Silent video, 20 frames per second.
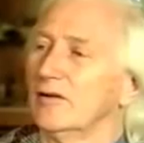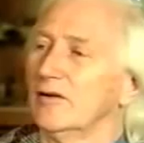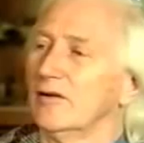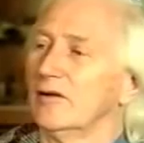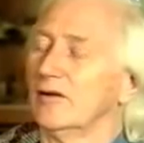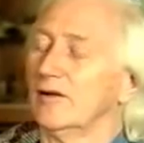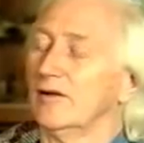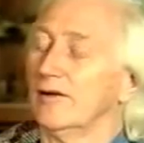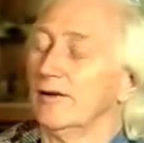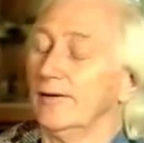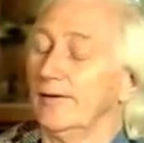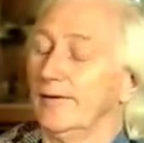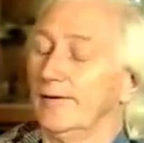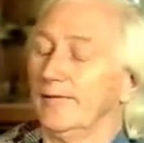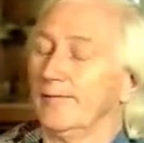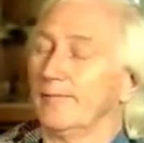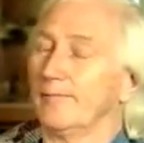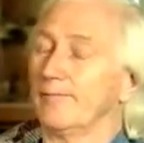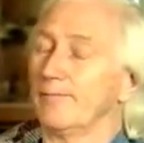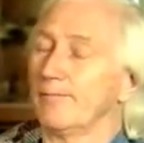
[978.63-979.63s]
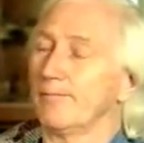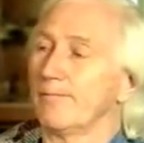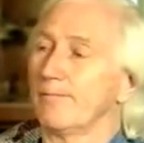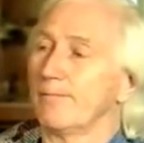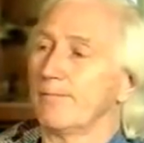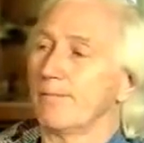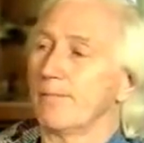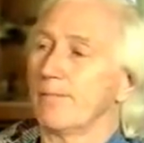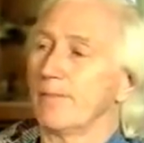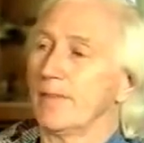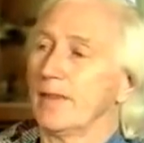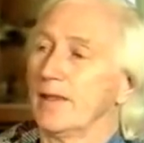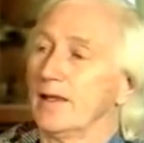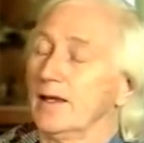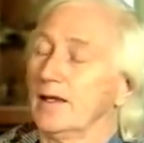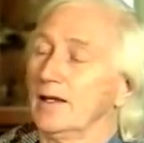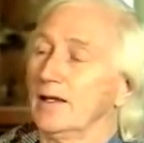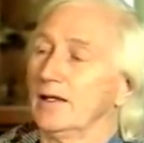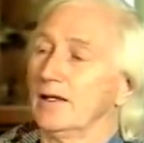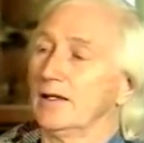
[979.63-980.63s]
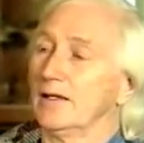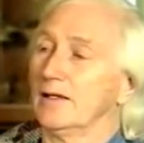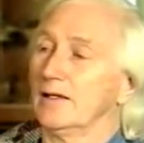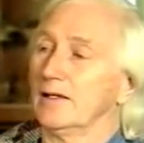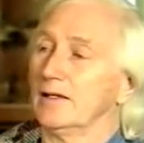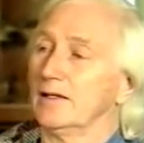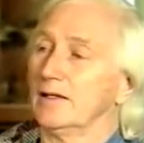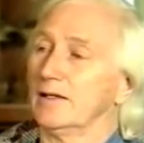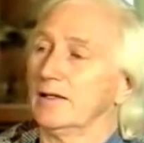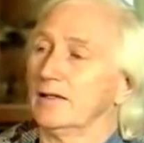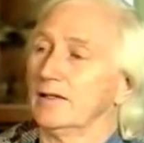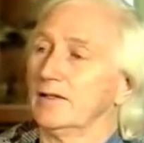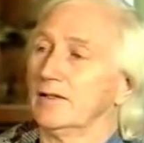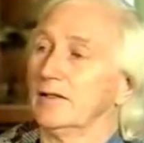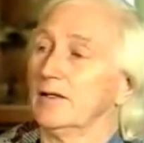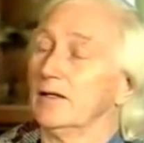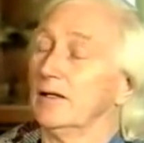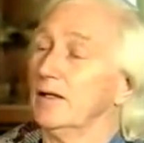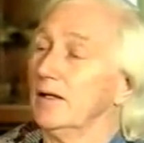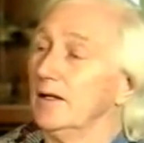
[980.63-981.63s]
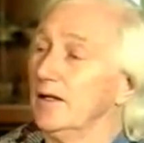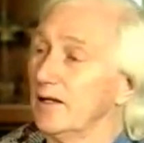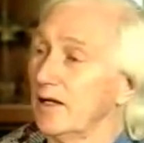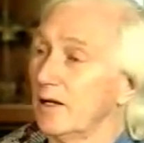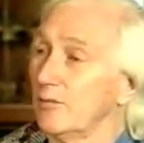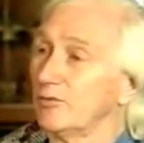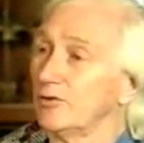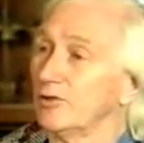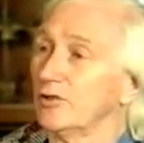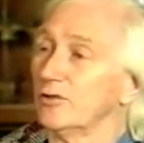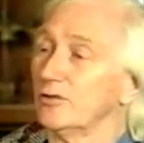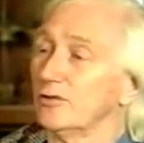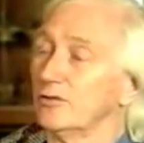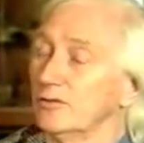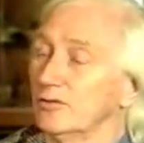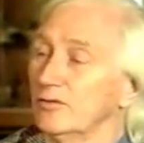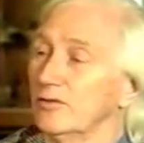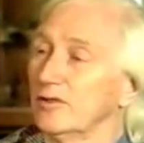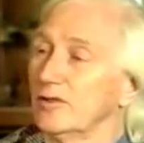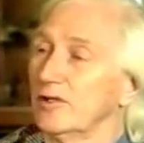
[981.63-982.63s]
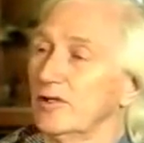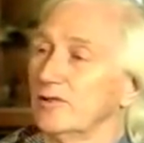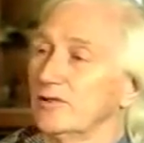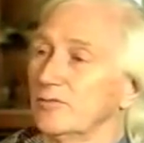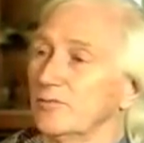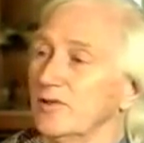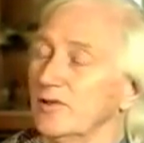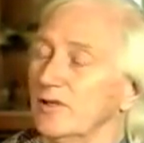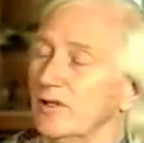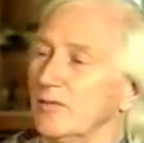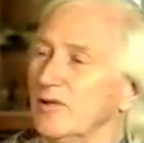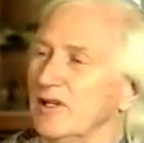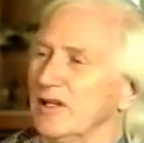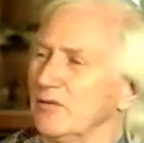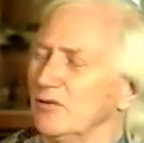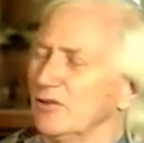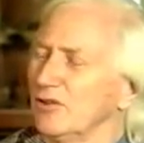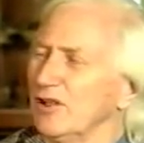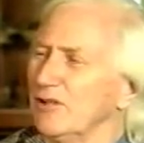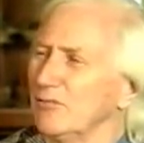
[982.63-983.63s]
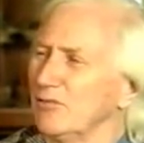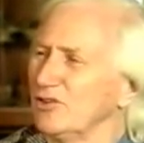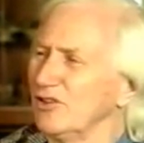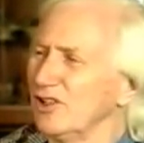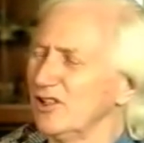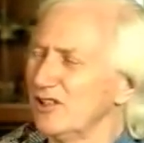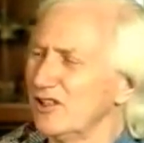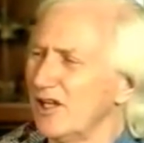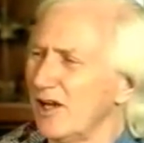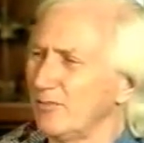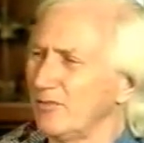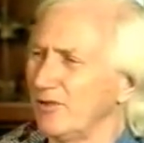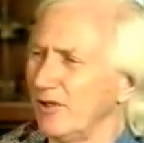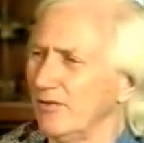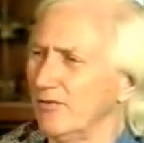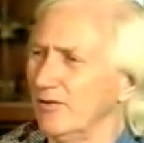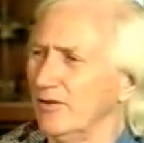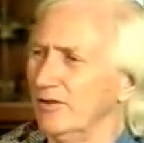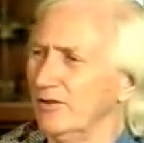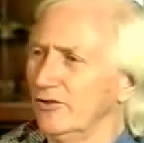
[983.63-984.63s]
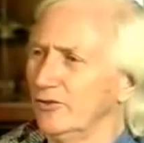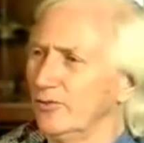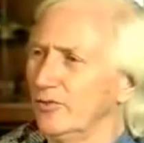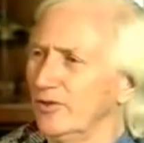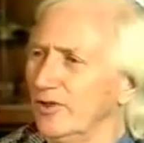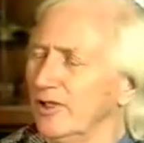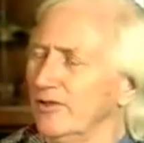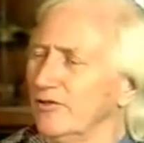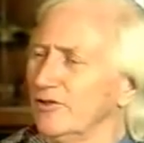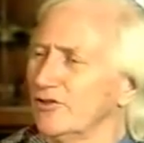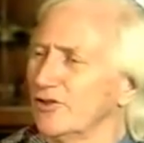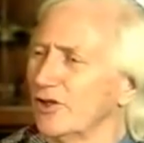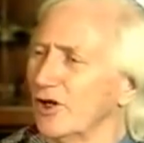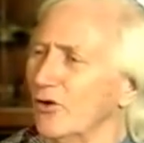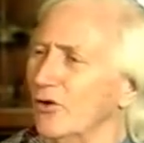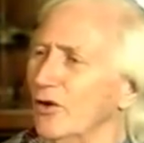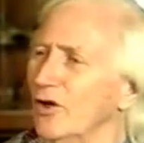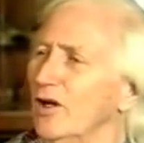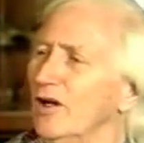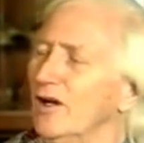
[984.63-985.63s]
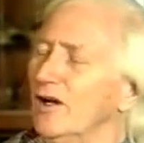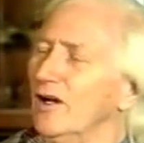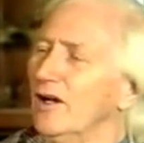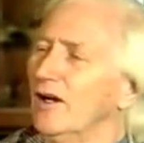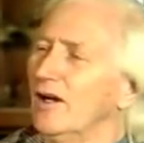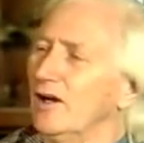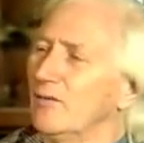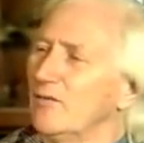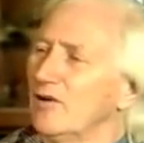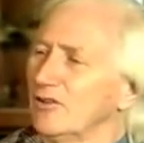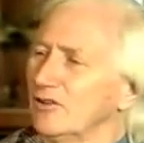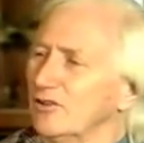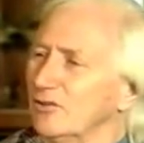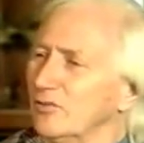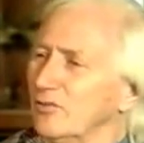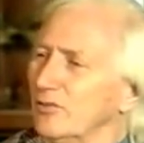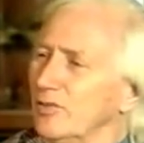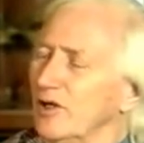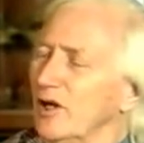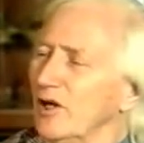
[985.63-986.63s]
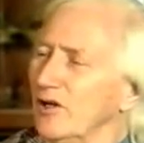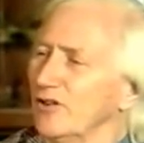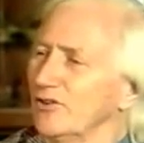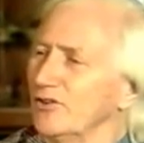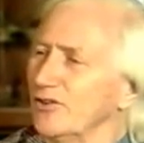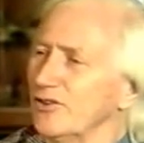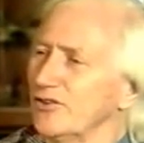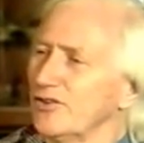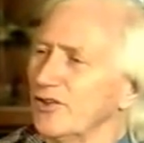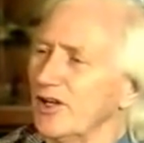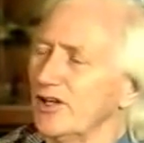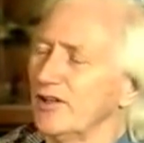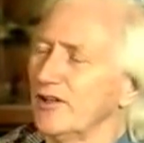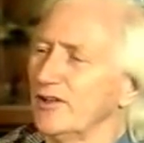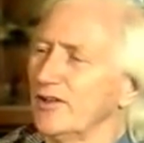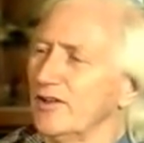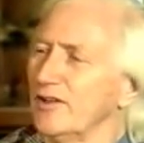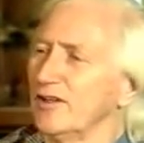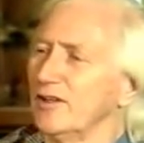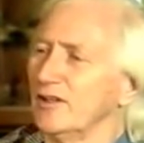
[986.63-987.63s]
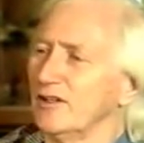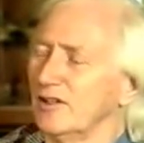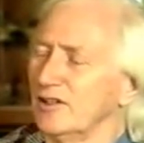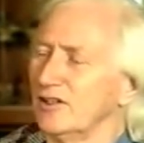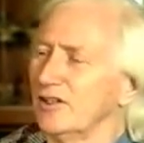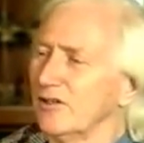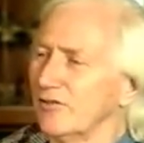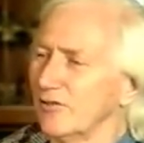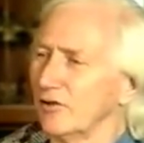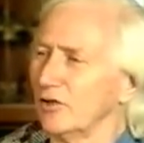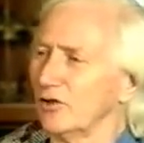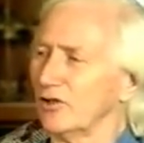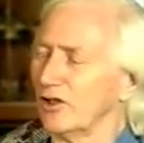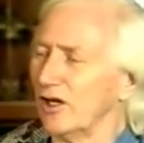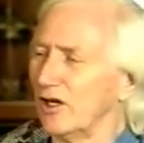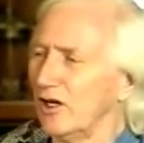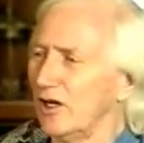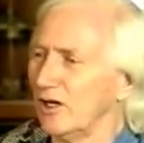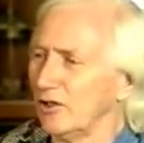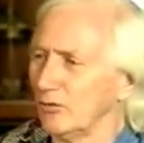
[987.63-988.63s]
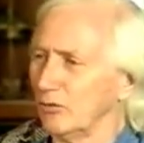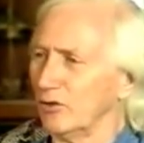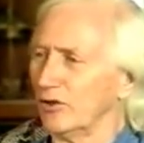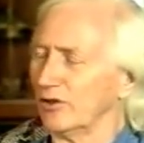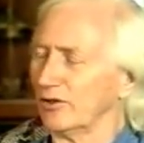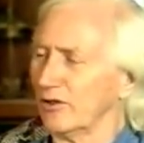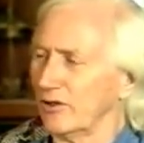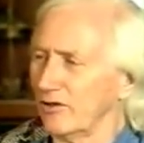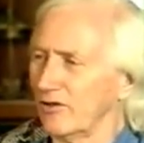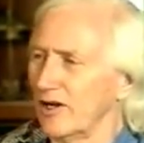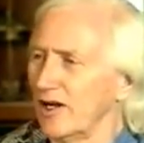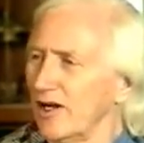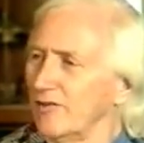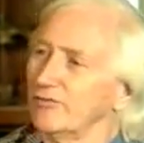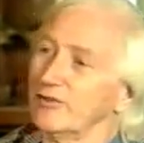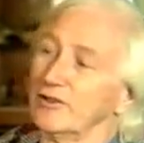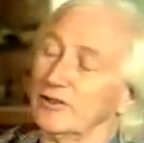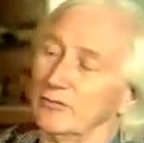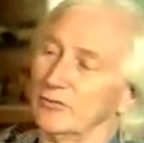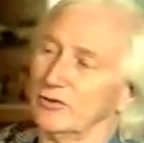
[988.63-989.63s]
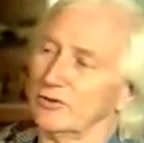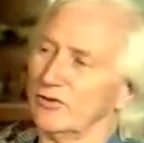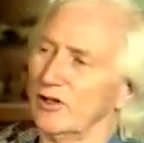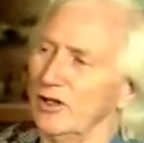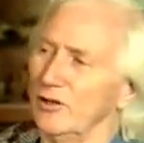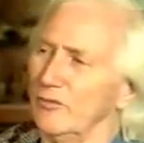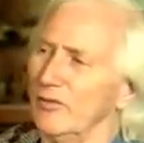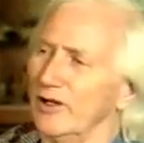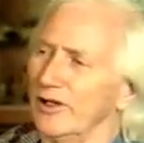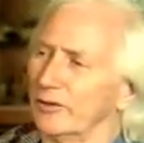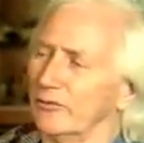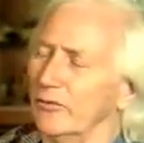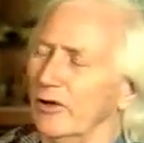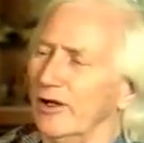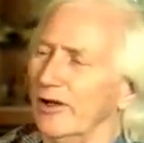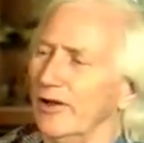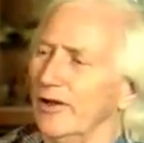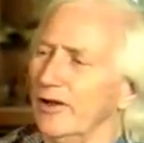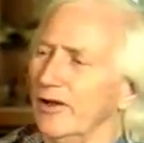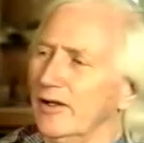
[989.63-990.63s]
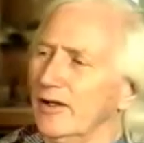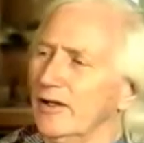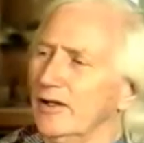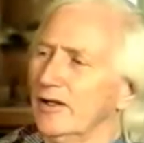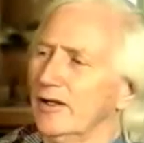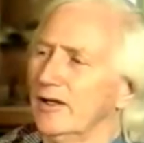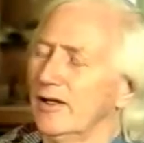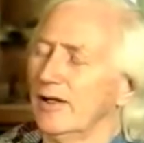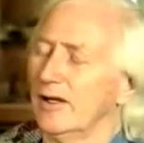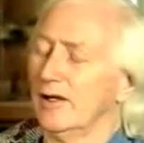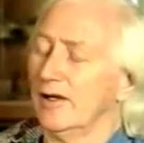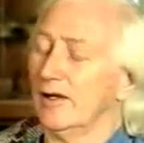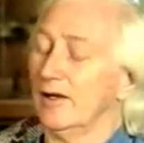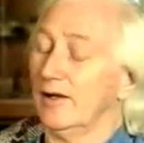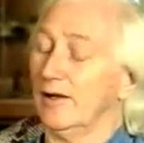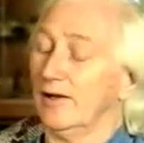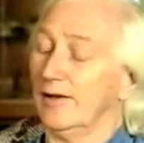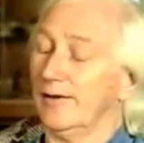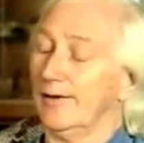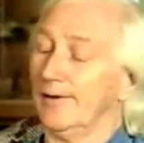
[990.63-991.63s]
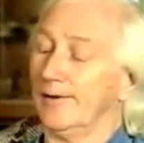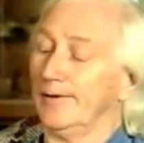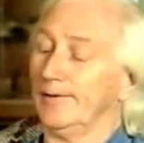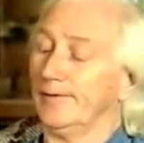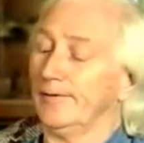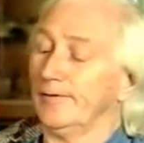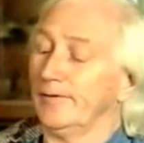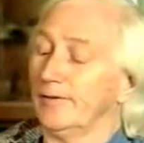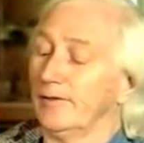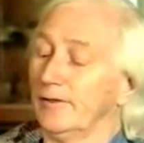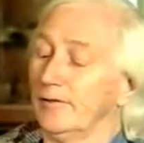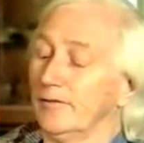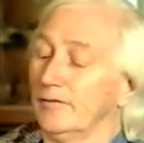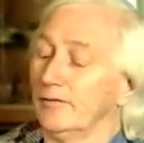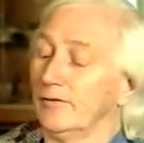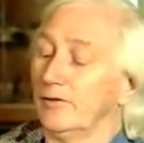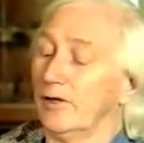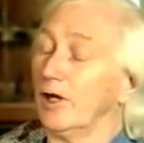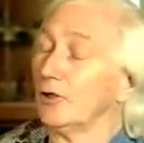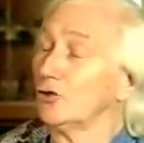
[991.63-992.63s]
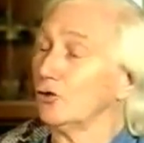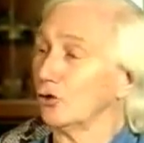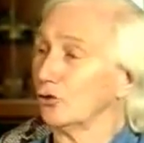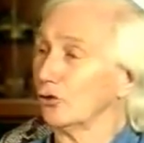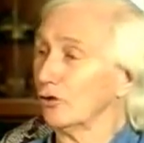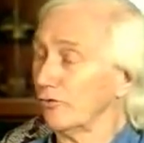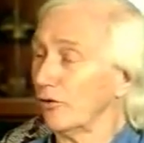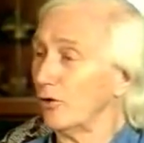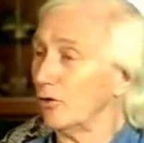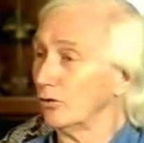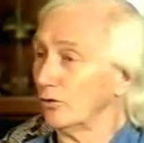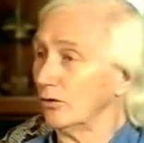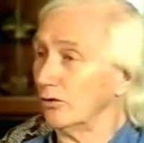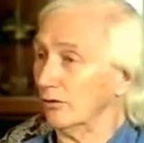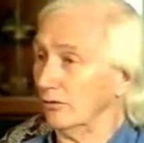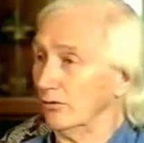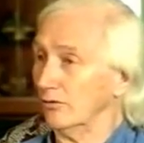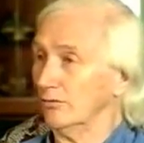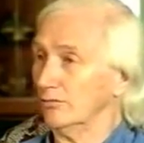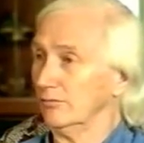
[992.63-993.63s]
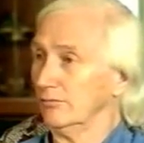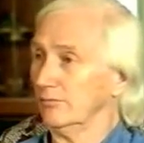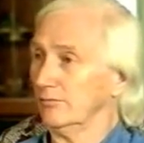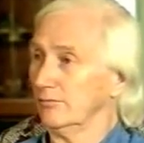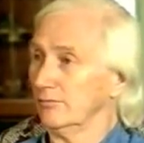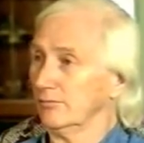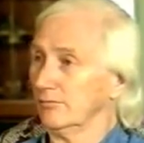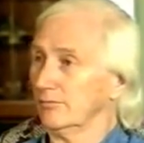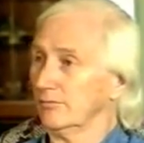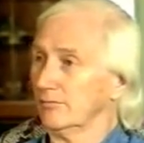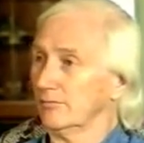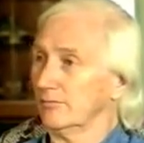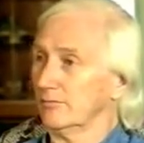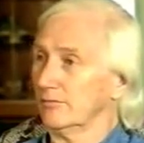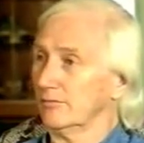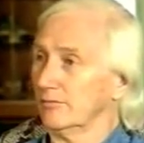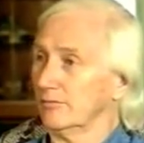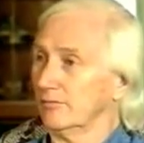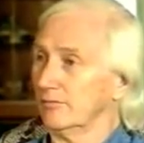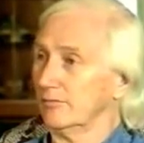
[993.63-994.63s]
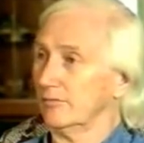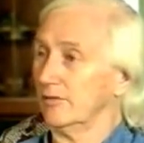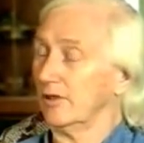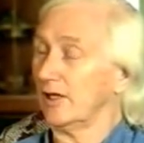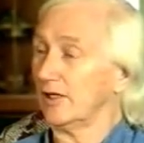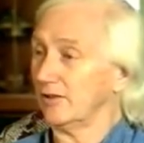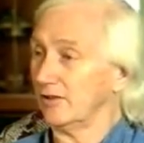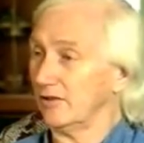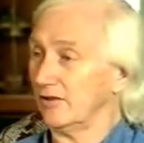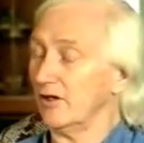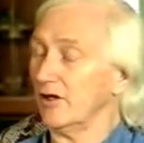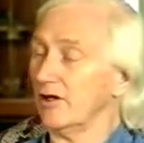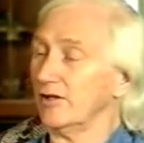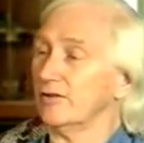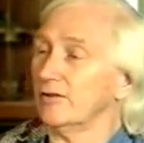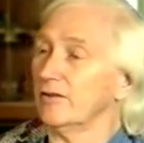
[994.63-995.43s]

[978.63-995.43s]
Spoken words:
This was evidence leading up to physical this, but I mean it was in-depth evidence. But even so, I must be honest and say that the hard work, the grafting was done by Gwen, and I took the phone call late at night.